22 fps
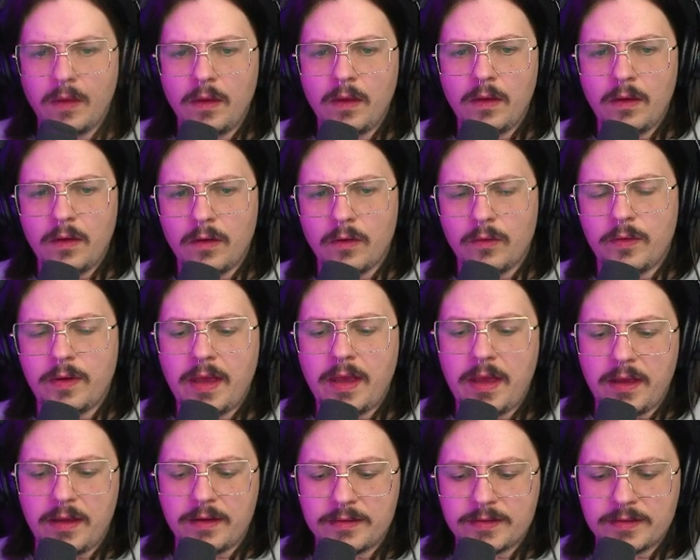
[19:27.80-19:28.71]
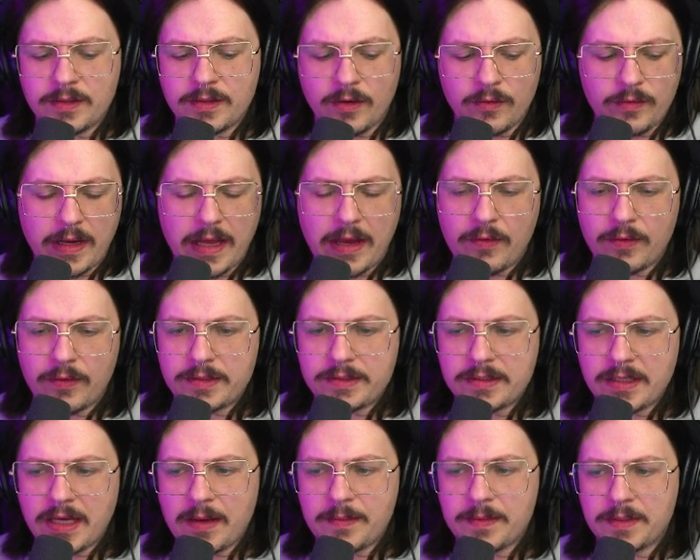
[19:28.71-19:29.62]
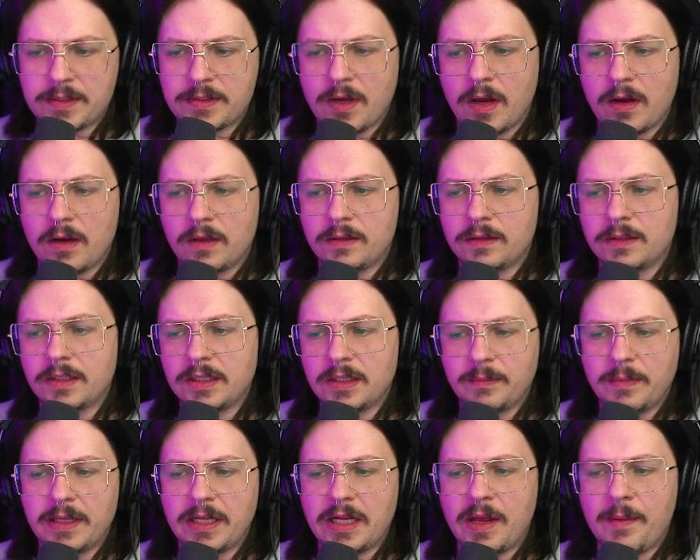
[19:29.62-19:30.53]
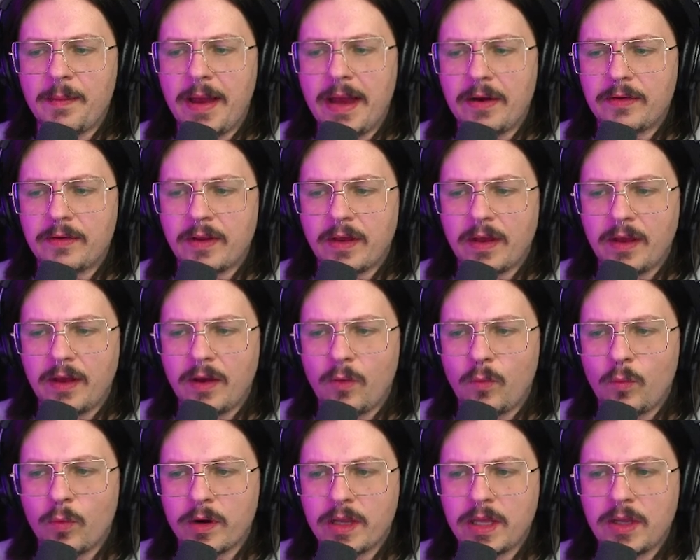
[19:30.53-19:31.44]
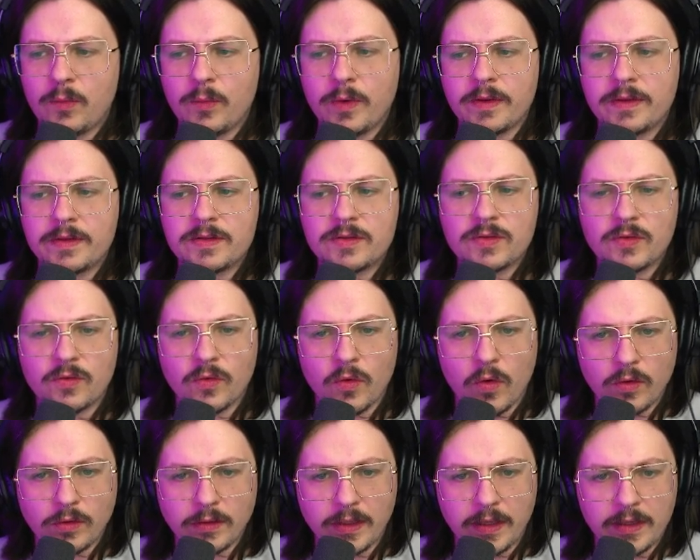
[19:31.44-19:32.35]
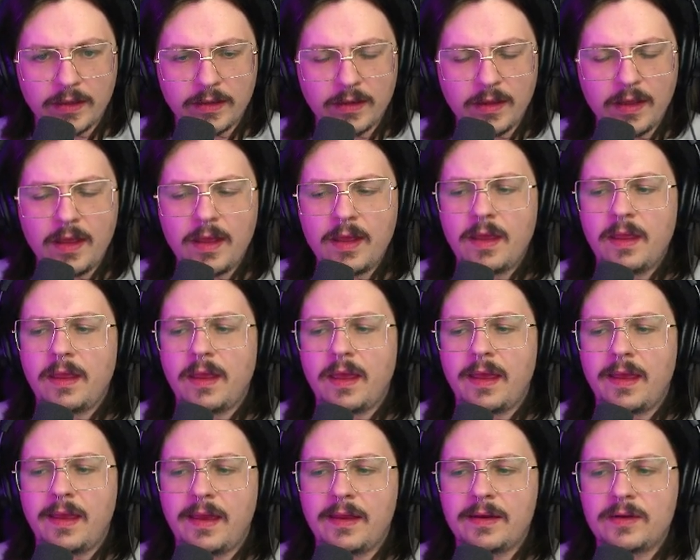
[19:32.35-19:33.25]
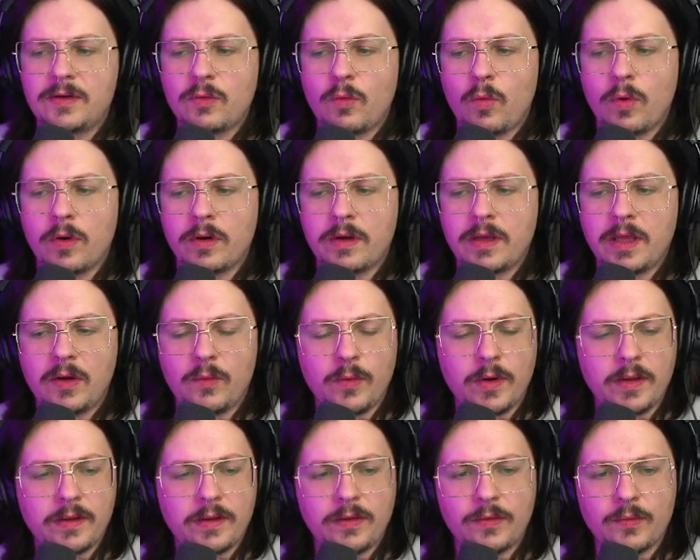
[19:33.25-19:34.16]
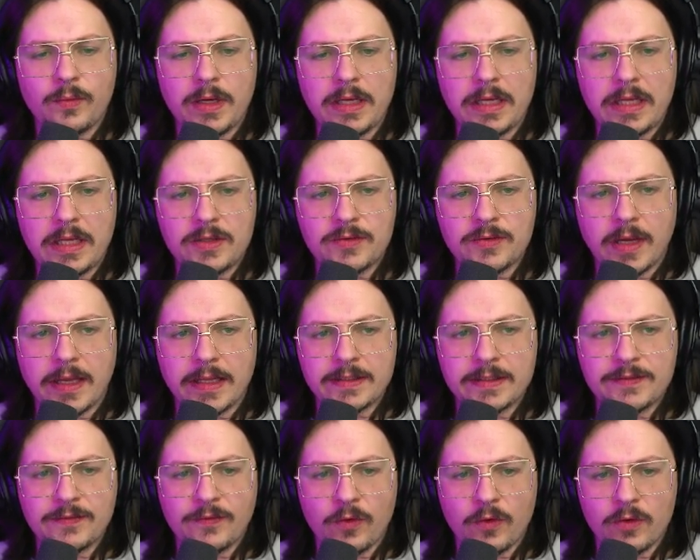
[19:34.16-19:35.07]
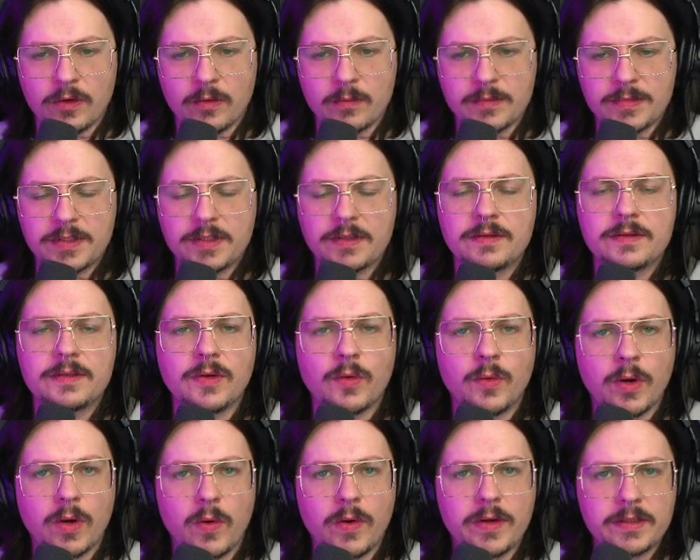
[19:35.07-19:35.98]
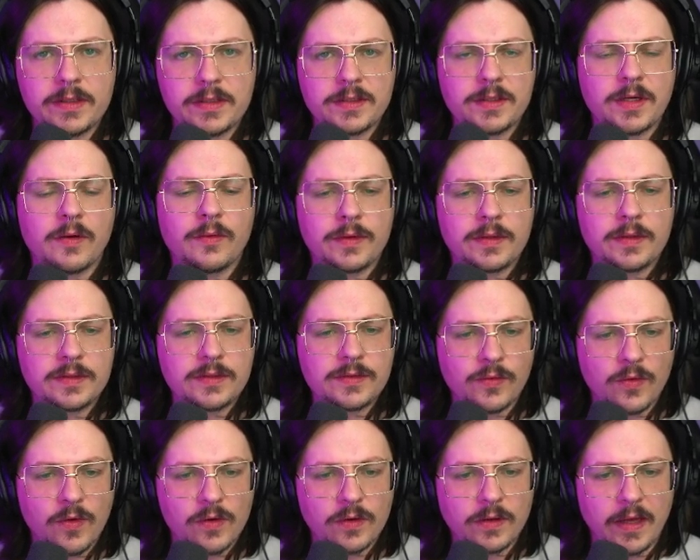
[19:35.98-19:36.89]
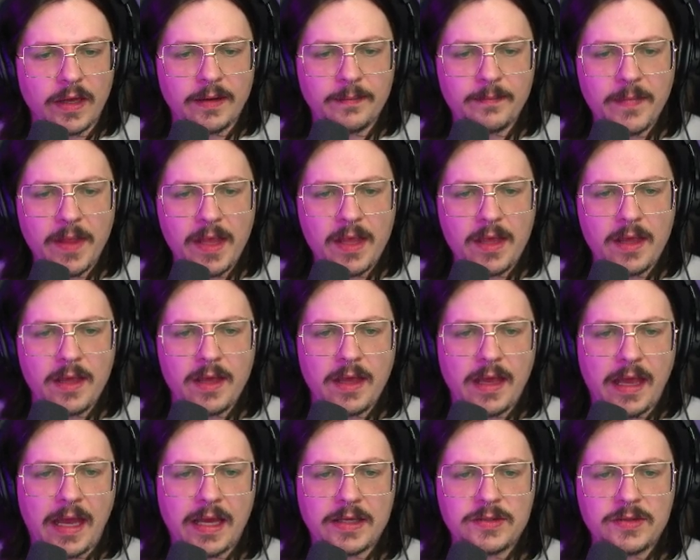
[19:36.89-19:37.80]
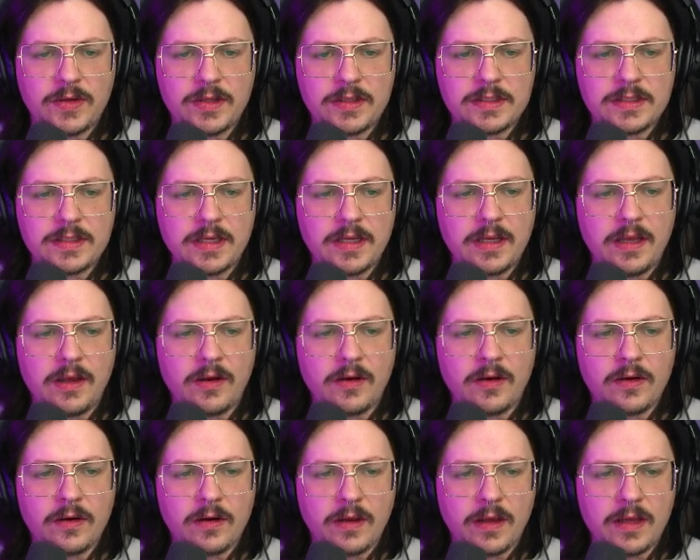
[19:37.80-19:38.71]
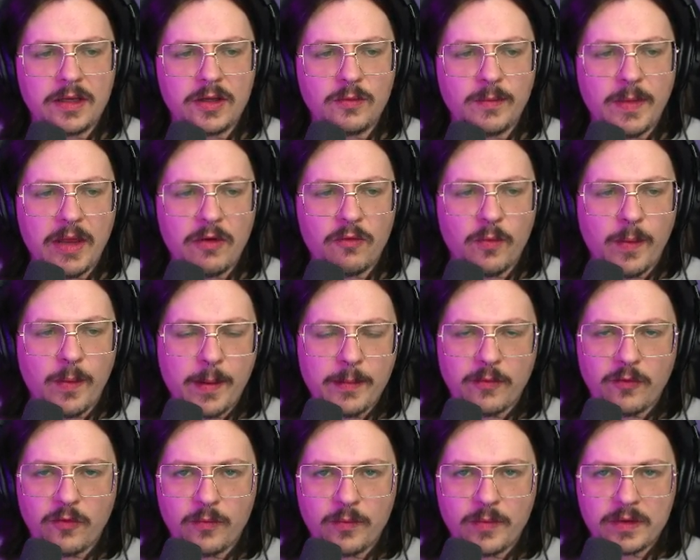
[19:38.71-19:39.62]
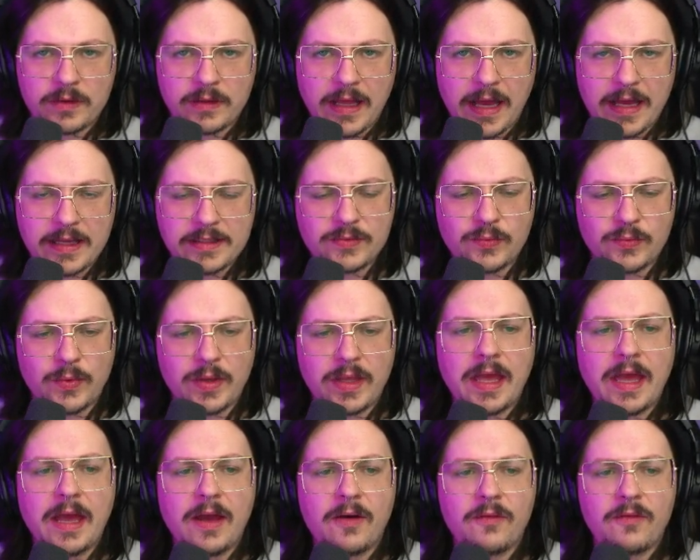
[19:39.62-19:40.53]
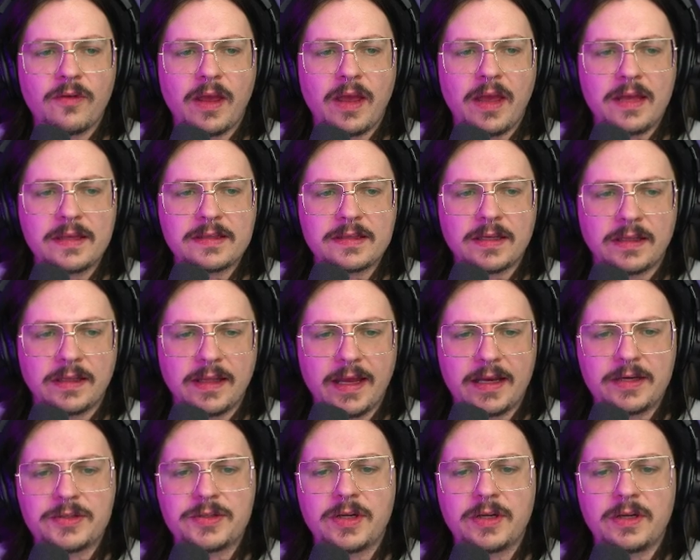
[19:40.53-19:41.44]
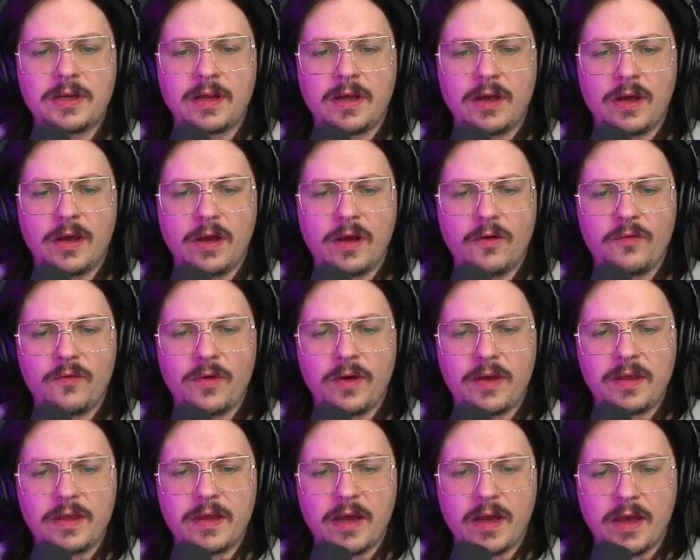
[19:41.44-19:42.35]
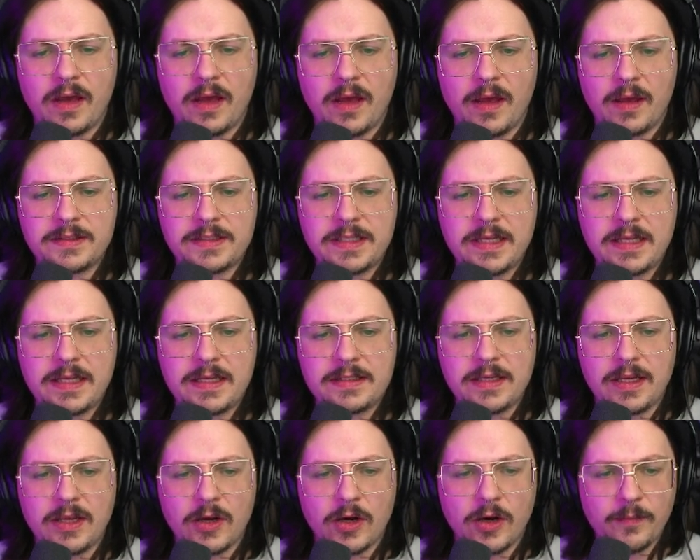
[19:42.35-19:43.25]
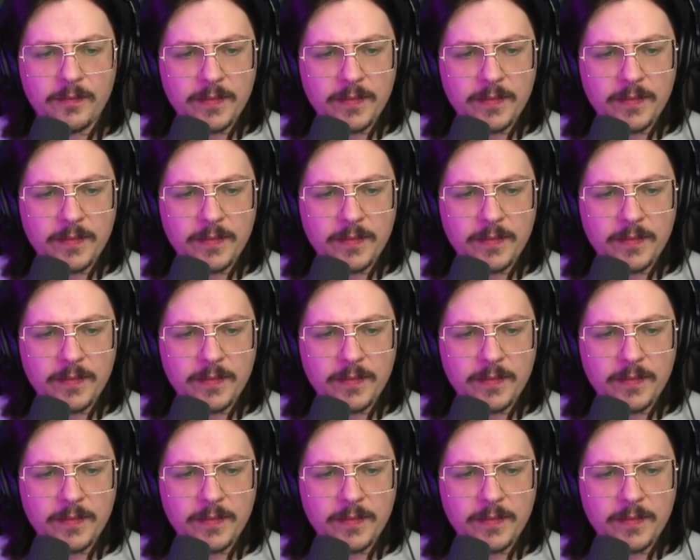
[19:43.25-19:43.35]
Okay, so now it's time to talk a little bit about working with scrolling and working with 3D transforms. So we're going to start with scrolling. As you can see here, and you may remember from class, we have a selection of T's here